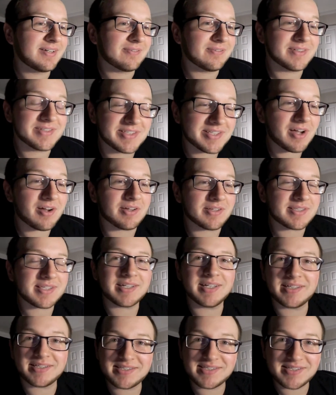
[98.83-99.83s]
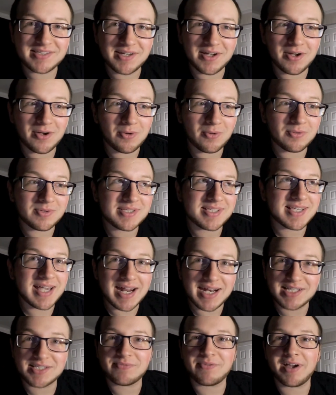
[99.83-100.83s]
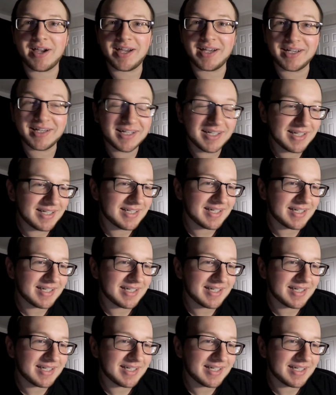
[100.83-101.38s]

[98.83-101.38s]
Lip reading: results, and it's so satisfying.